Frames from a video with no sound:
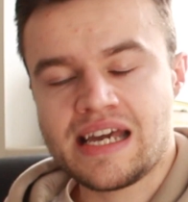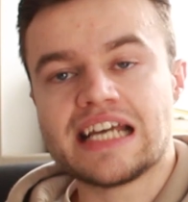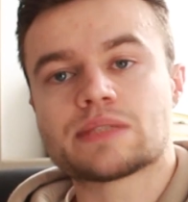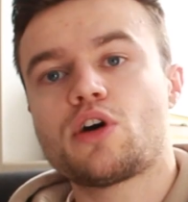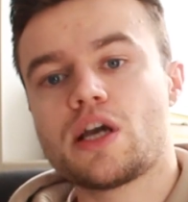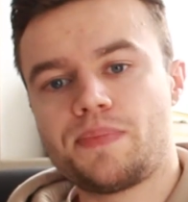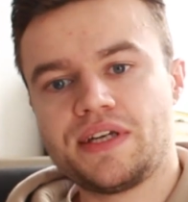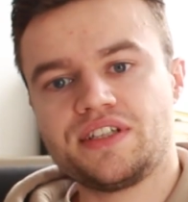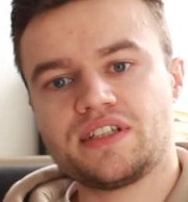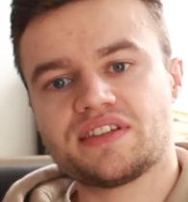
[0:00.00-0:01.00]
It's my
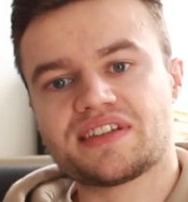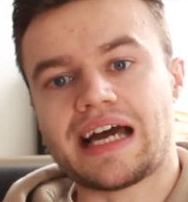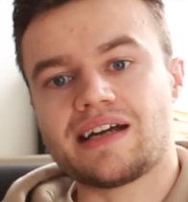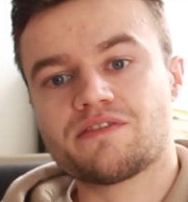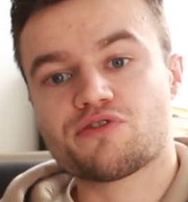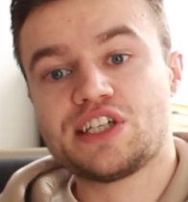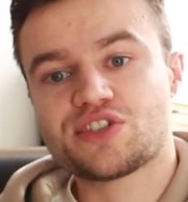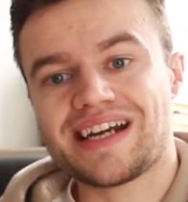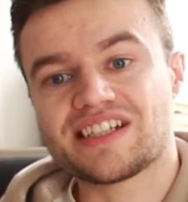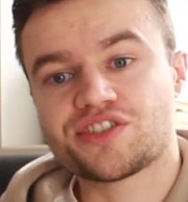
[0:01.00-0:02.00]
opinion that
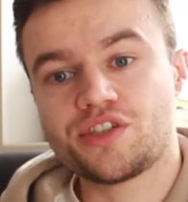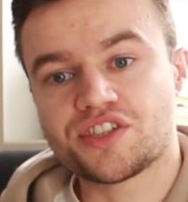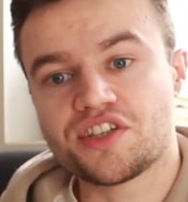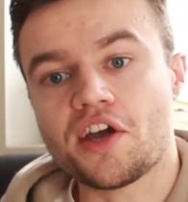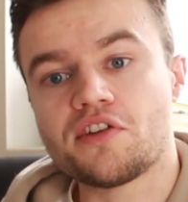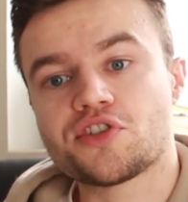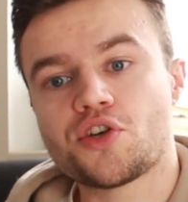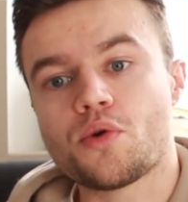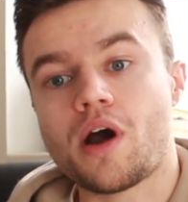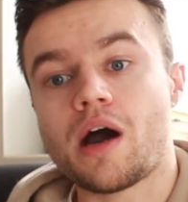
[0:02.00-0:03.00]
Freetrade is suited to those
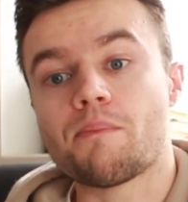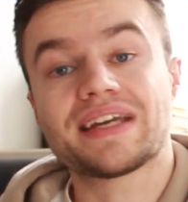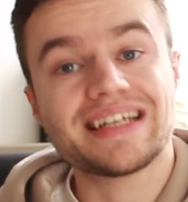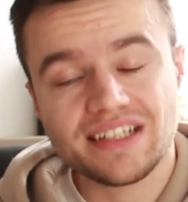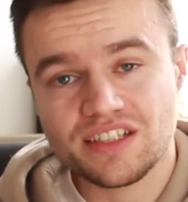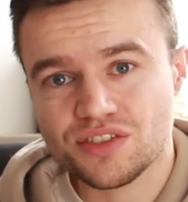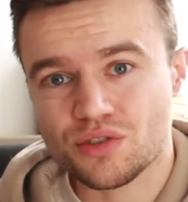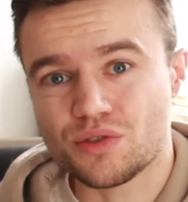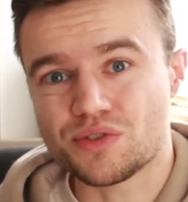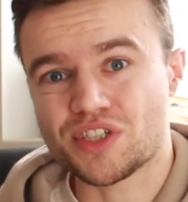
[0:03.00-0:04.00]
who are beginners
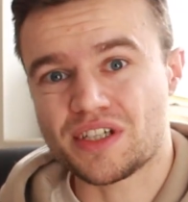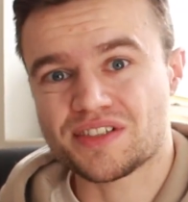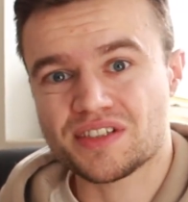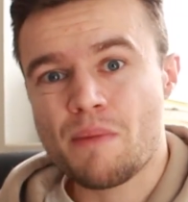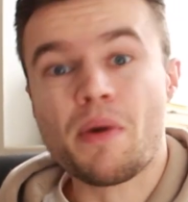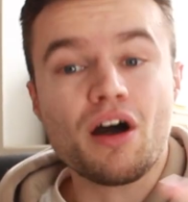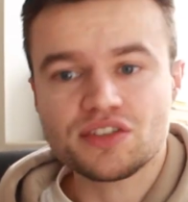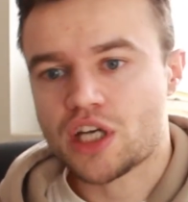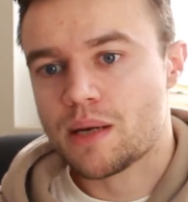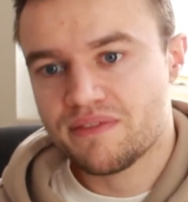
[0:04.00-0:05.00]
or just
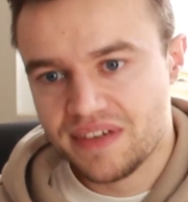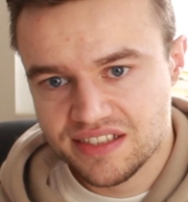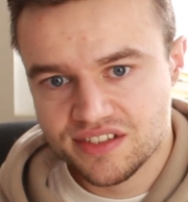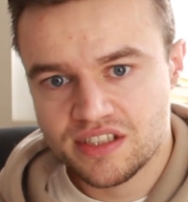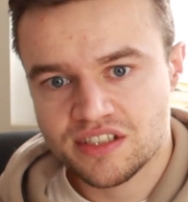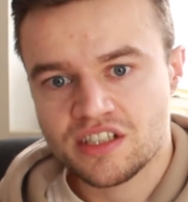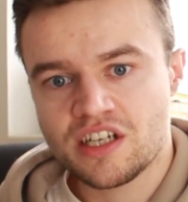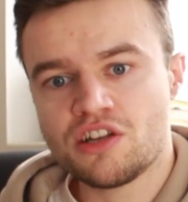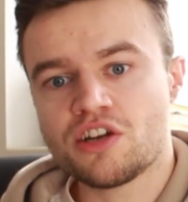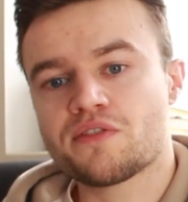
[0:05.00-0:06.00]
part-time investors
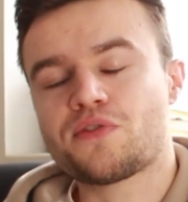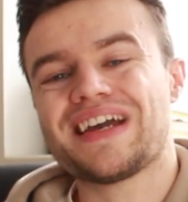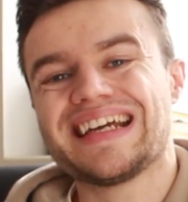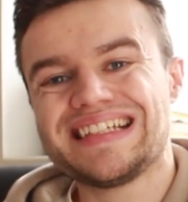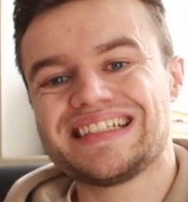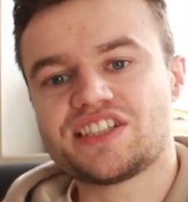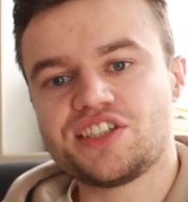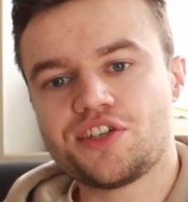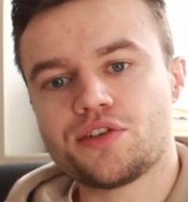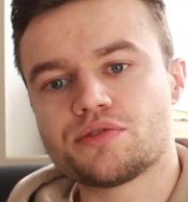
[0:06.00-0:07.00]
looking for an easy to
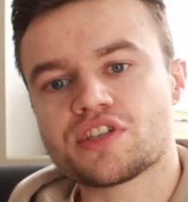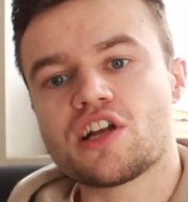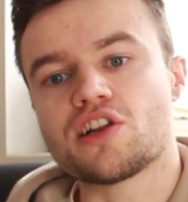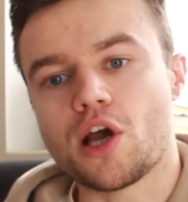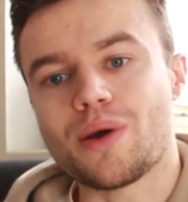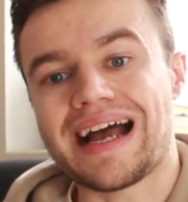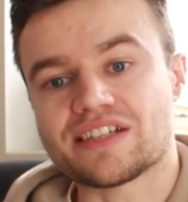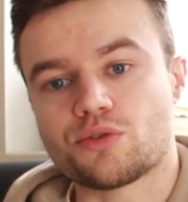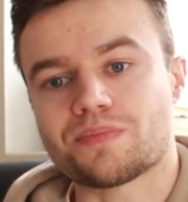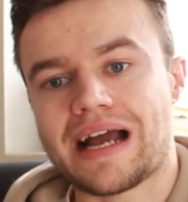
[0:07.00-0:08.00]
use, low
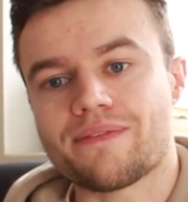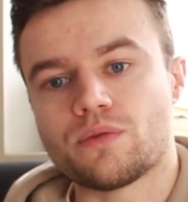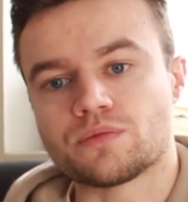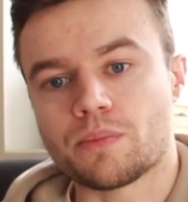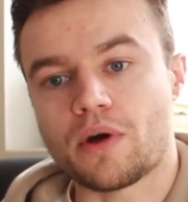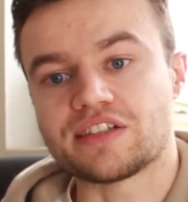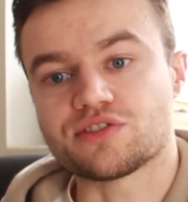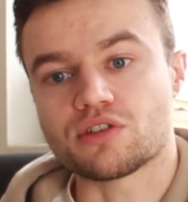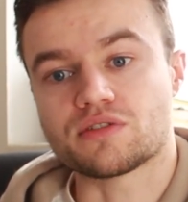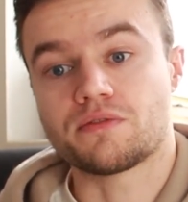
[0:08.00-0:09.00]
hassle platform to buy
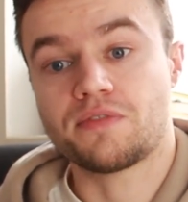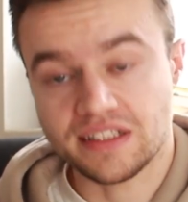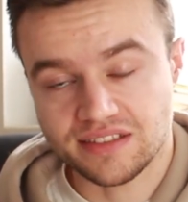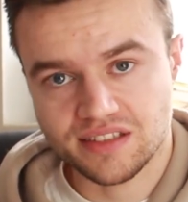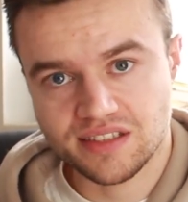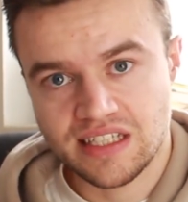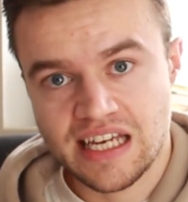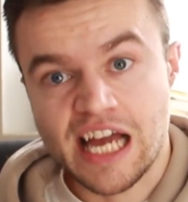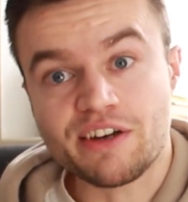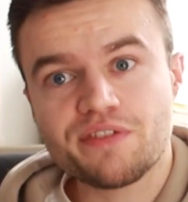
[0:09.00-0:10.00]
stocks and funds.
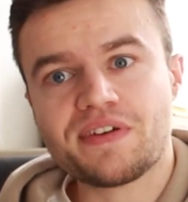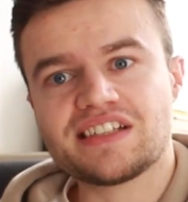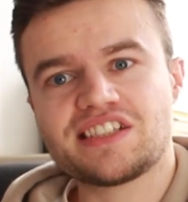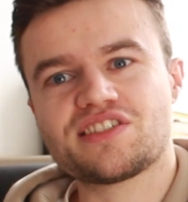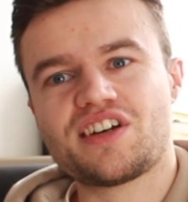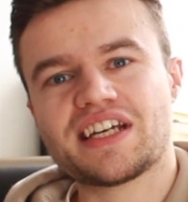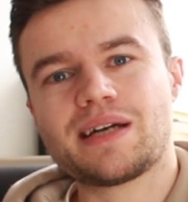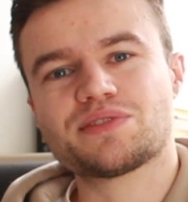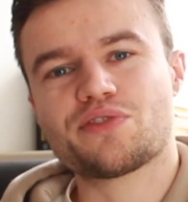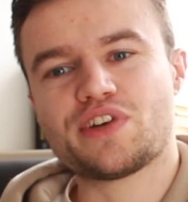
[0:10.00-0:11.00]
And if you fancy signing
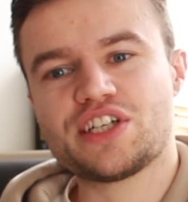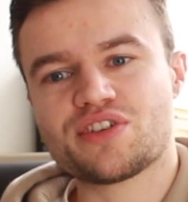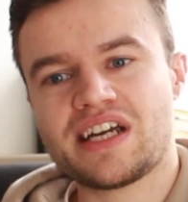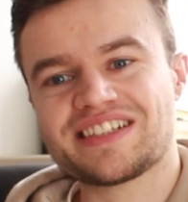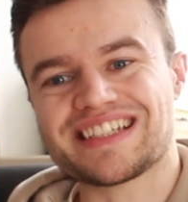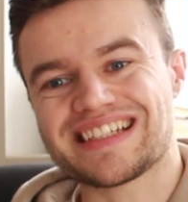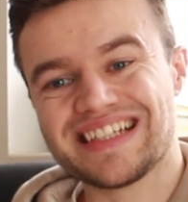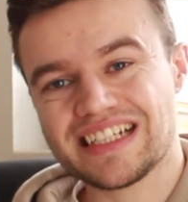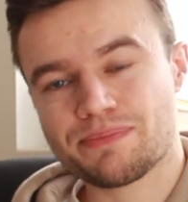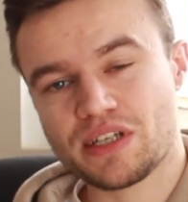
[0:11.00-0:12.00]
up to Freetrade, there's a
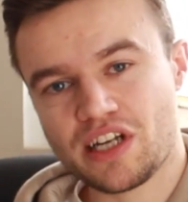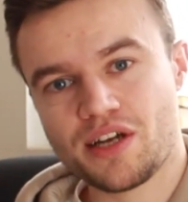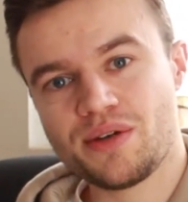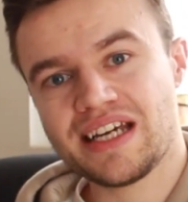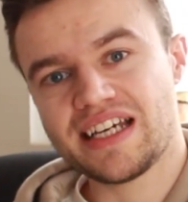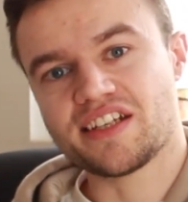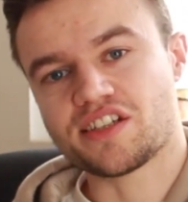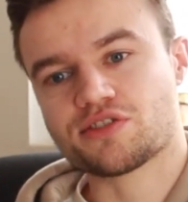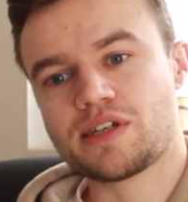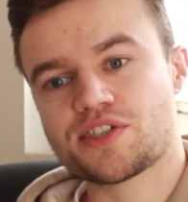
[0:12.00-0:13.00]
link below in the
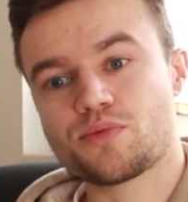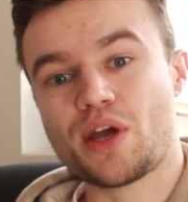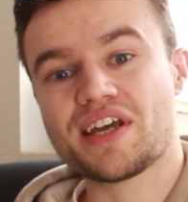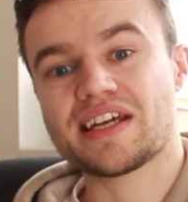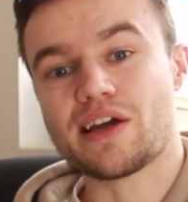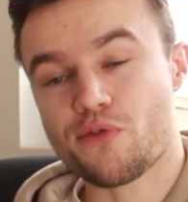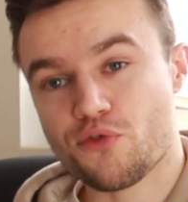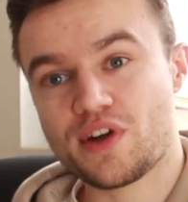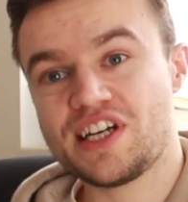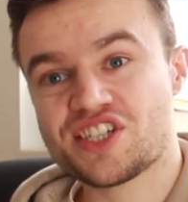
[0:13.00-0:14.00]
description where you can get a
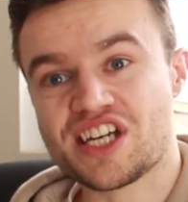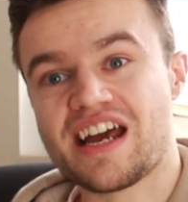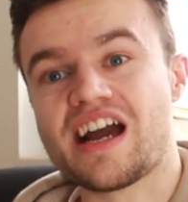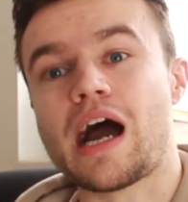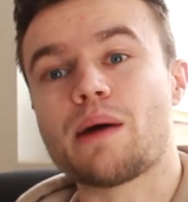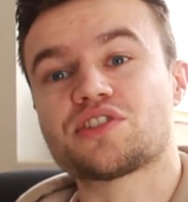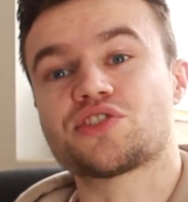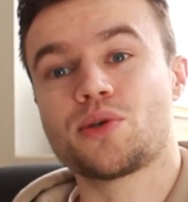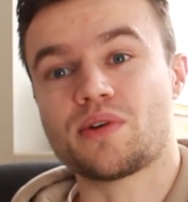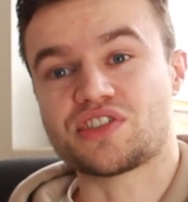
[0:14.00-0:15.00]
free share up to
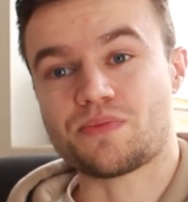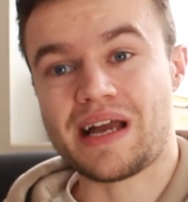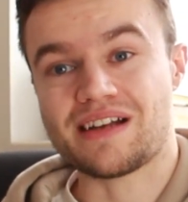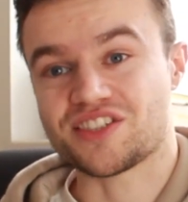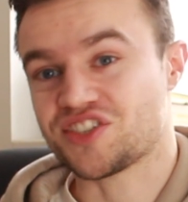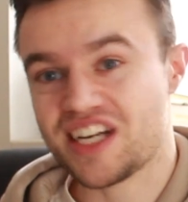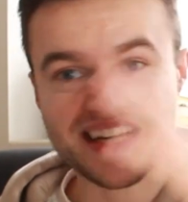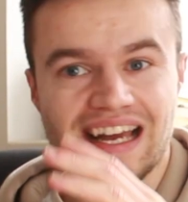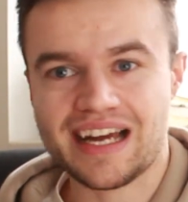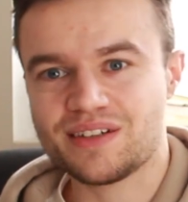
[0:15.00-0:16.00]
£200. So
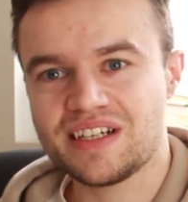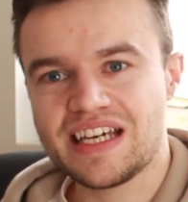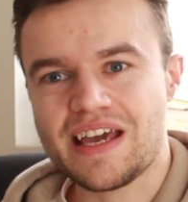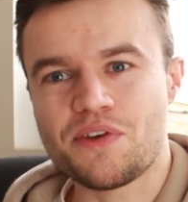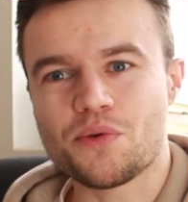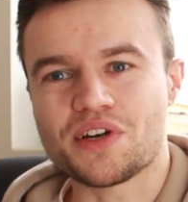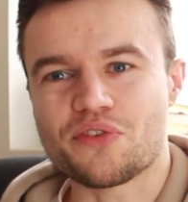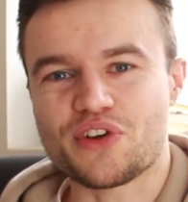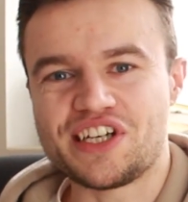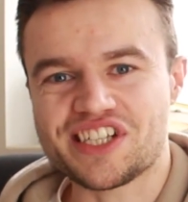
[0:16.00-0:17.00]
check it out if you want a
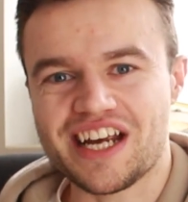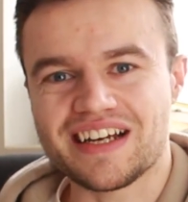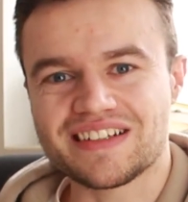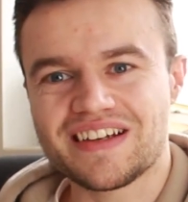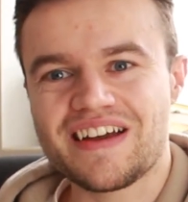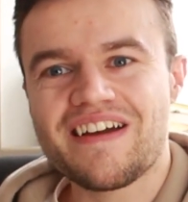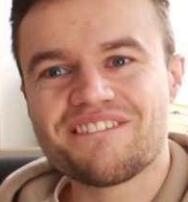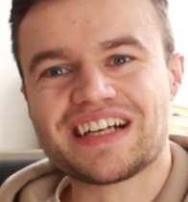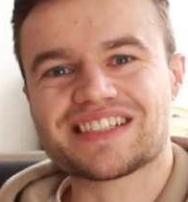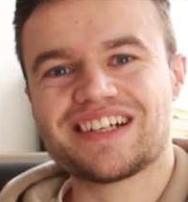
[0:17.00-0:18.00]
free share.
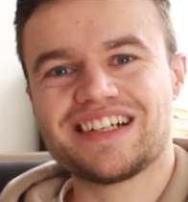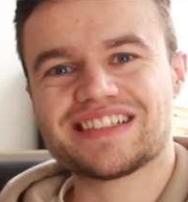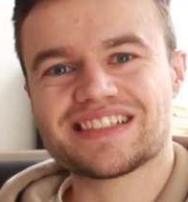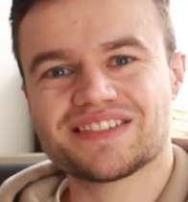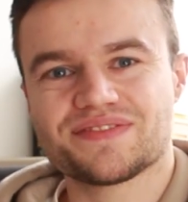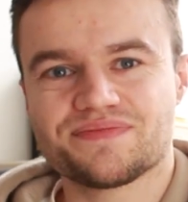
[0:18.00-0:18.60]
Thanks guys.